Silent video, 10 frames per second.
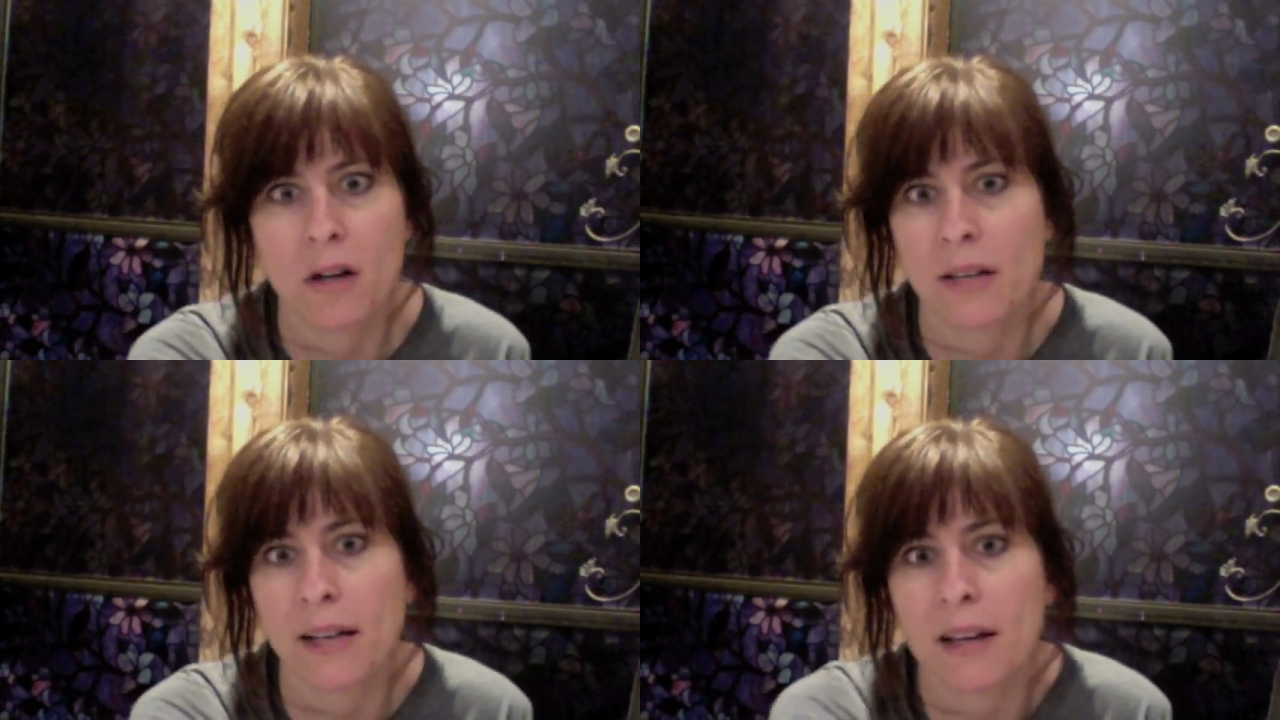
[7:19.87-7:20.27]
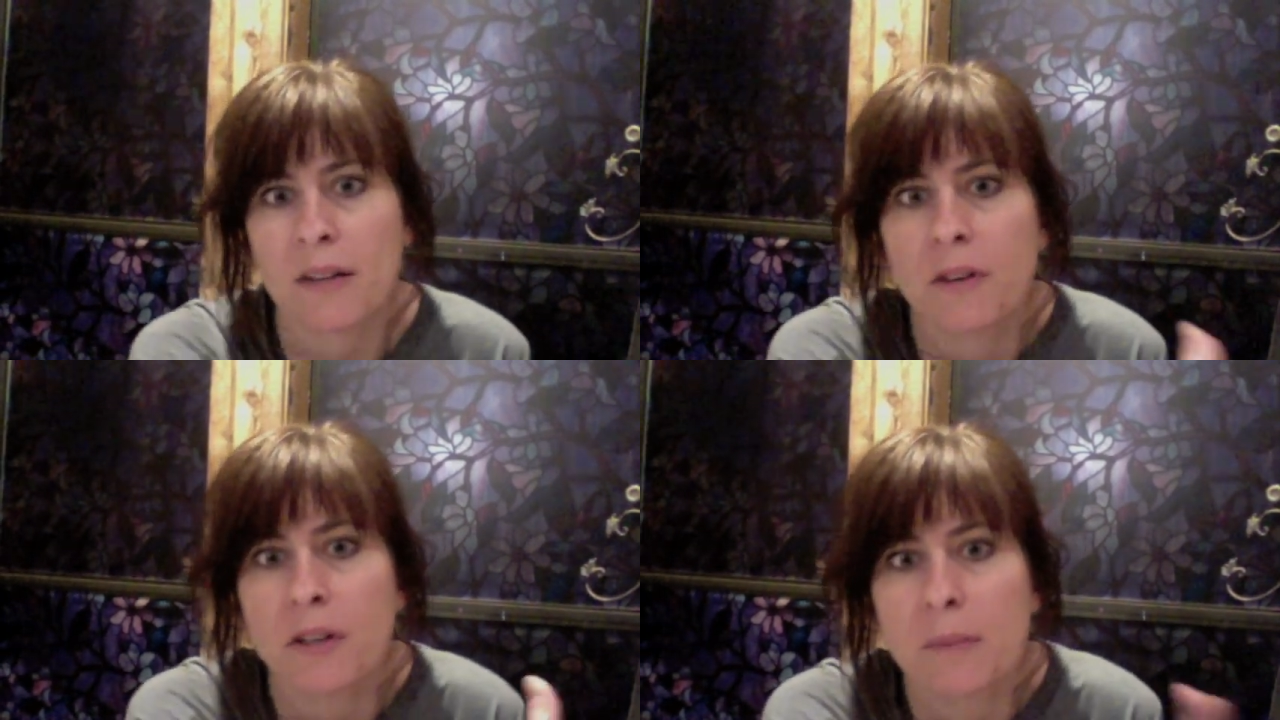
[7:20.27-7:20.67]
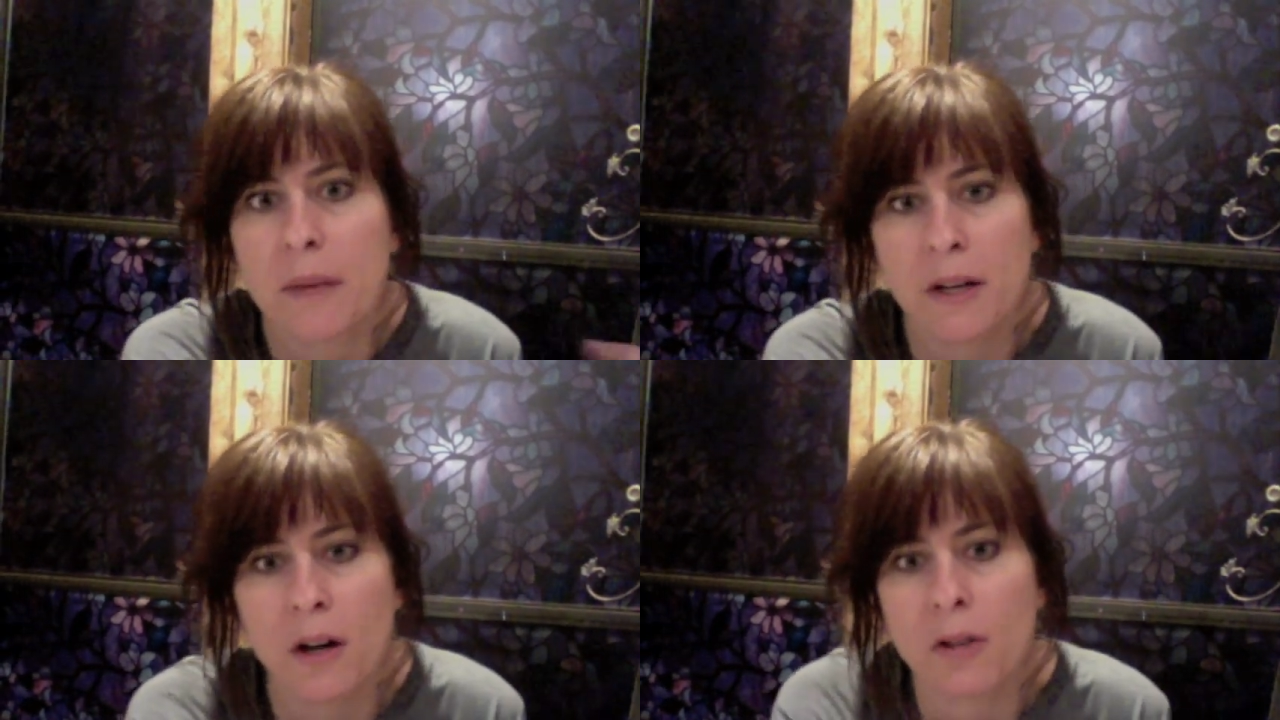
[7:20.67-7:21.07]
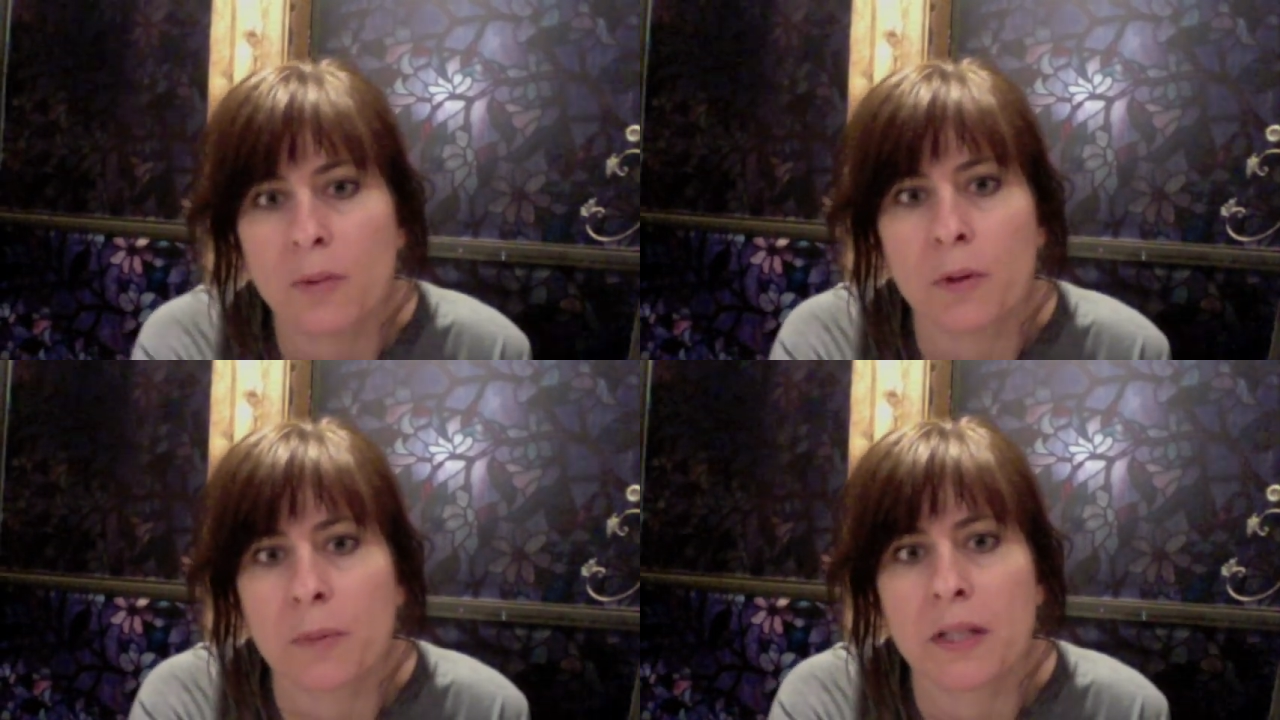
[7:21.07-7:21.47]
Like, I converted my garden
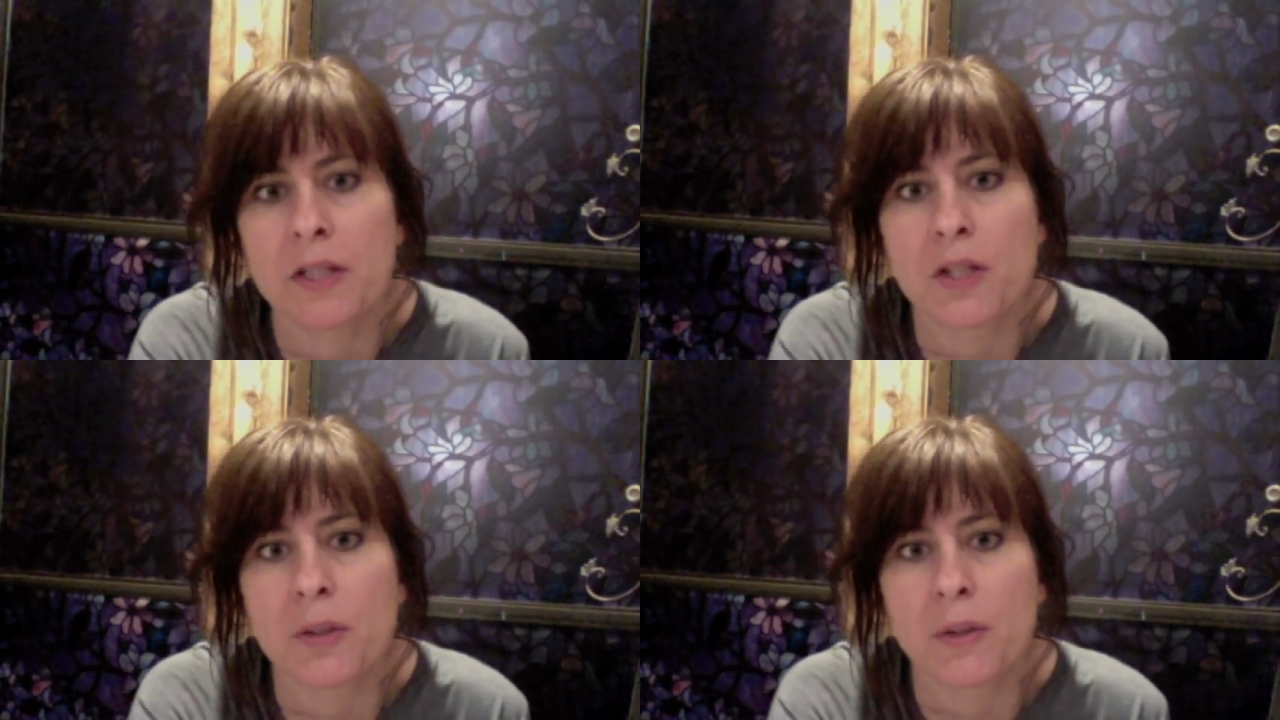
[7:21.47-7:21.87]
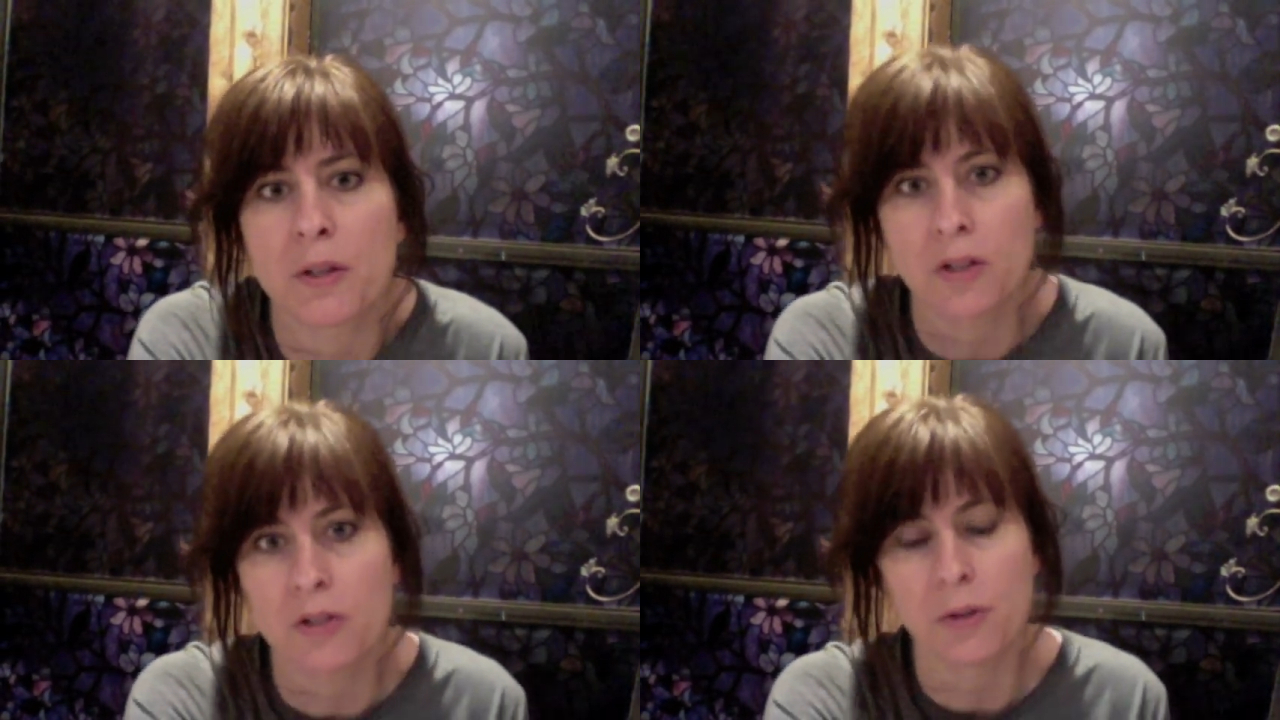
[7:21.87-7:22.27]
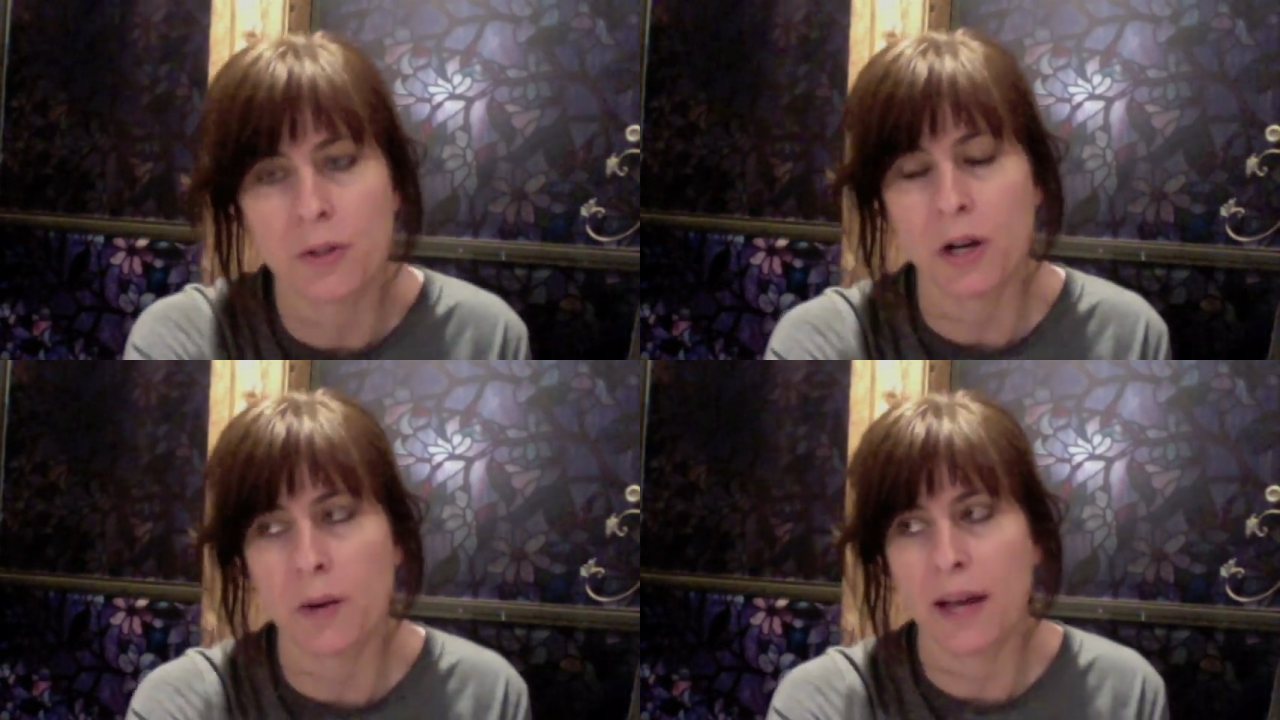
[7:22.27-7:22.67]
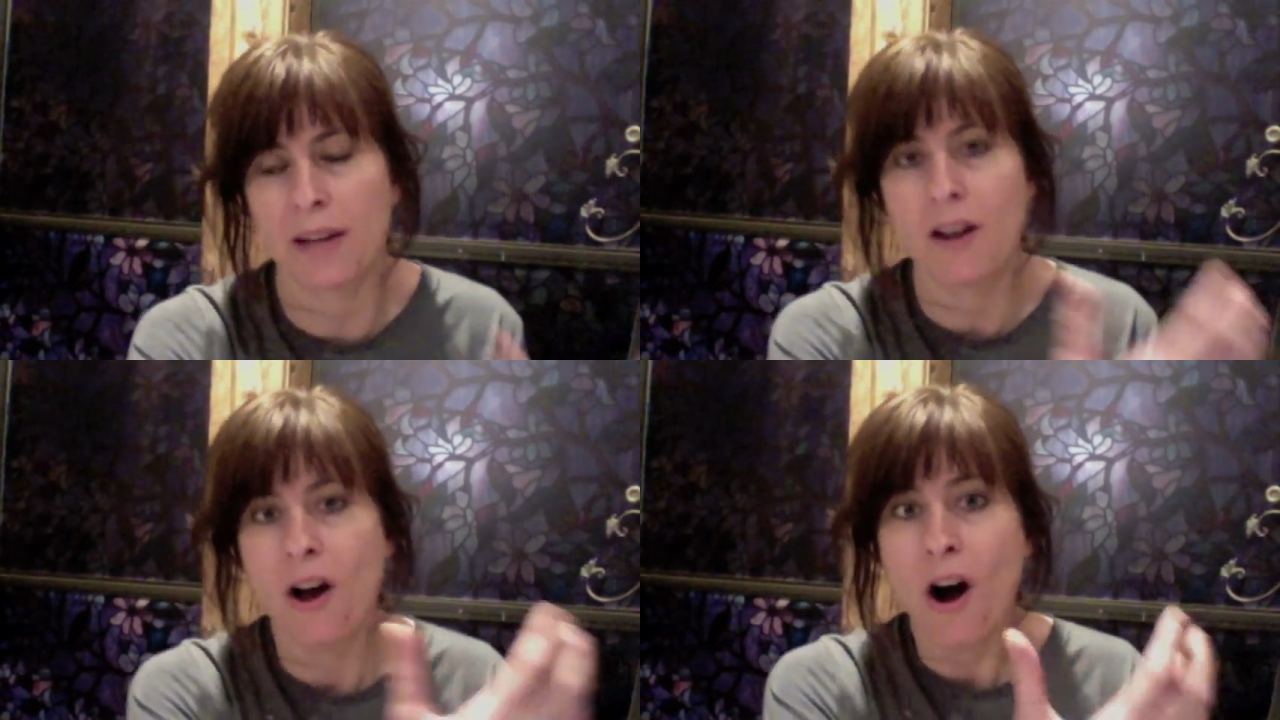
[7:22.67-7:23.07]
room into an art studio, and
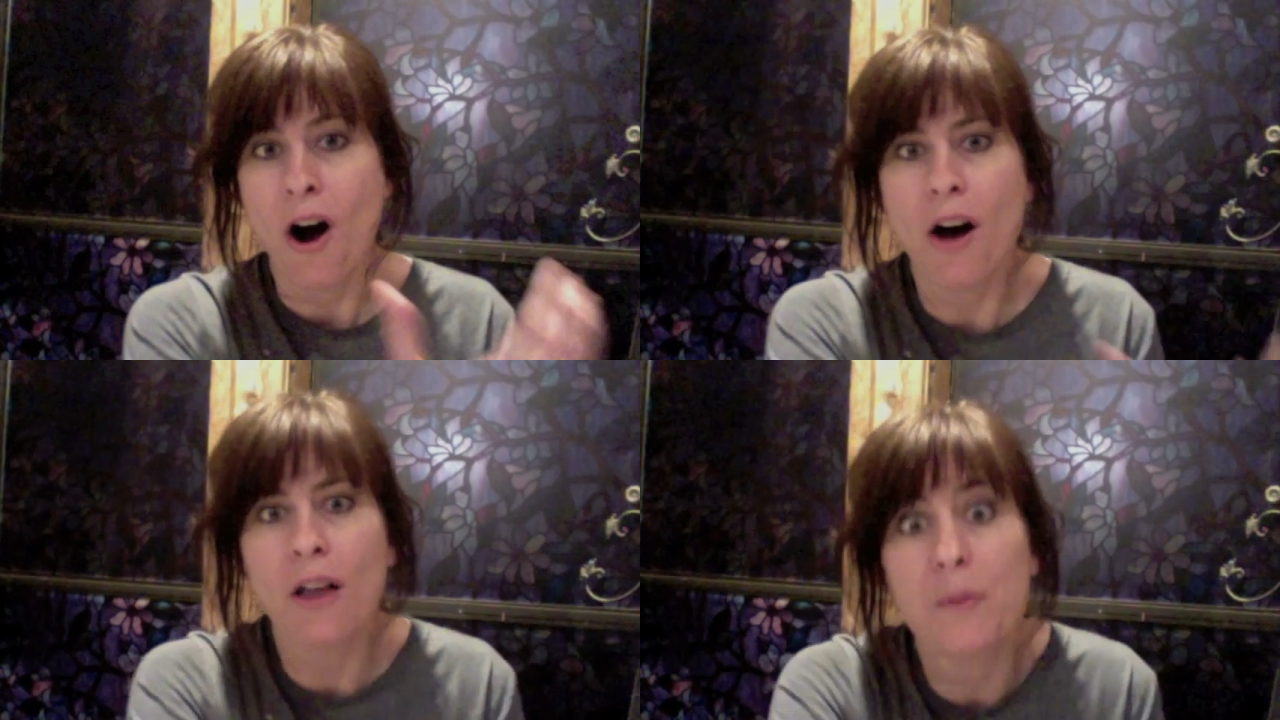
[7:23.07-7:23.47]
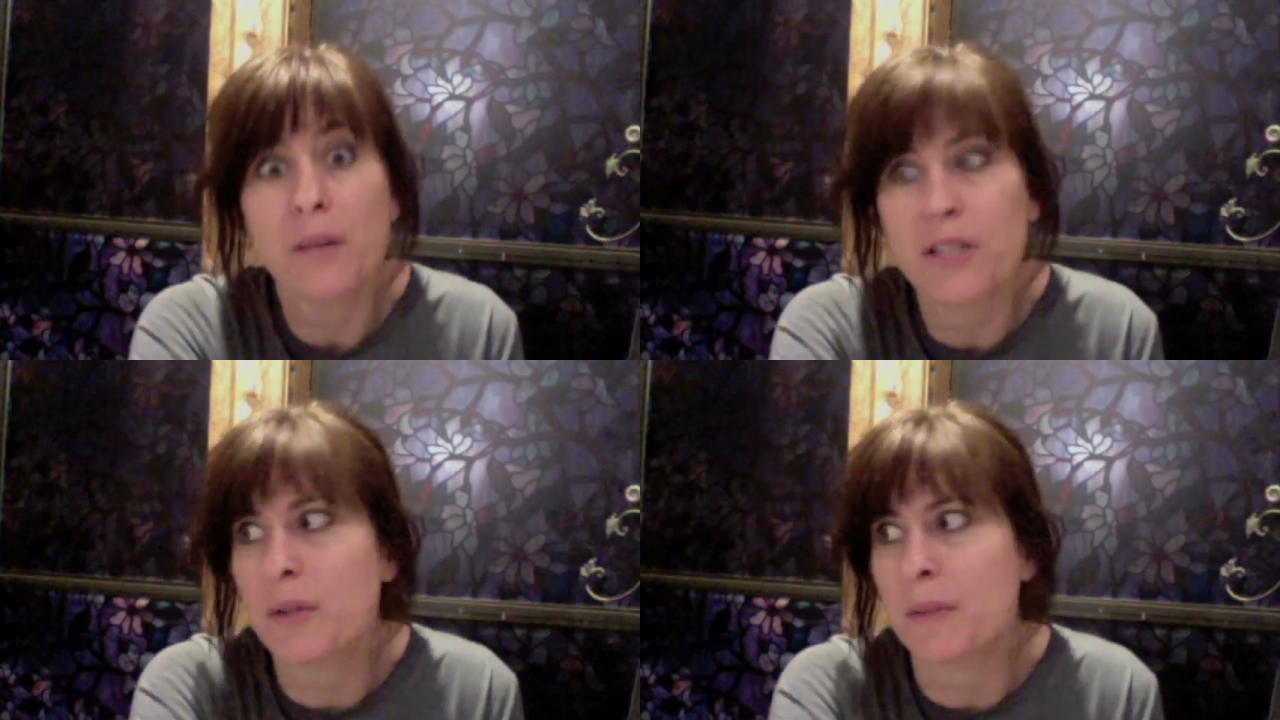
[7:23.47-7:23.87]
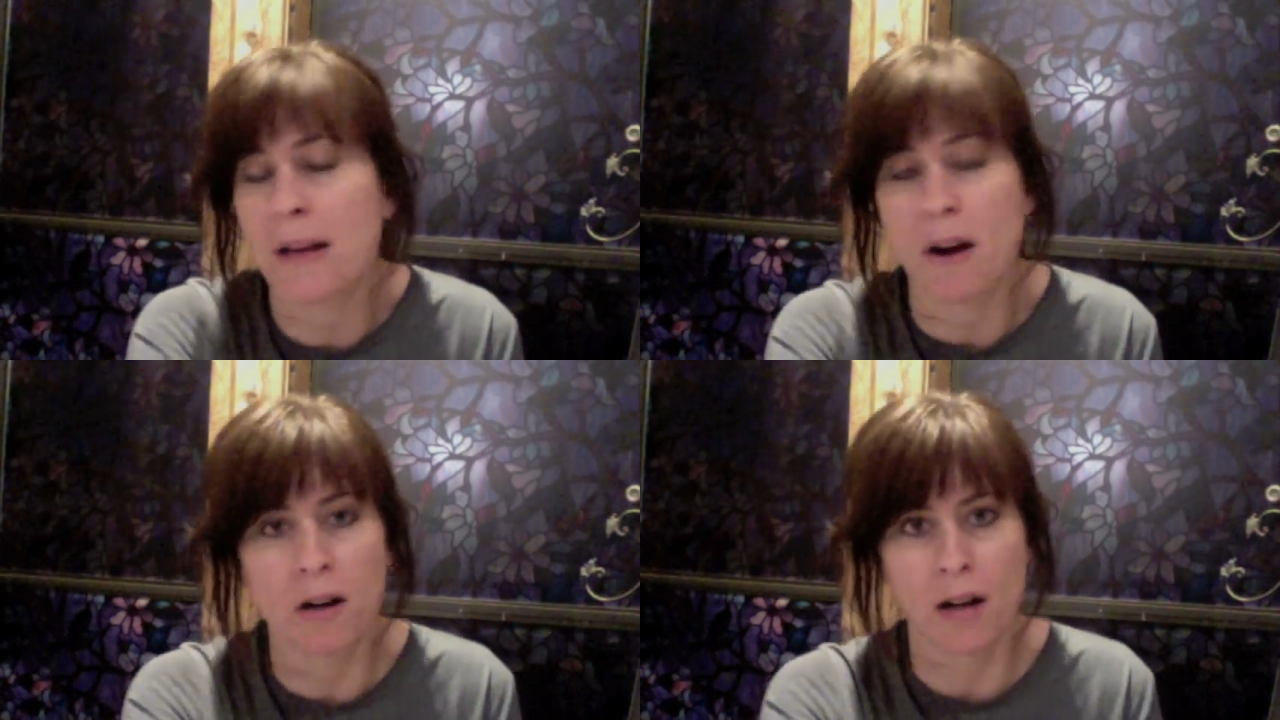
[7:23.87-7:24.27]
all I want to do is make art.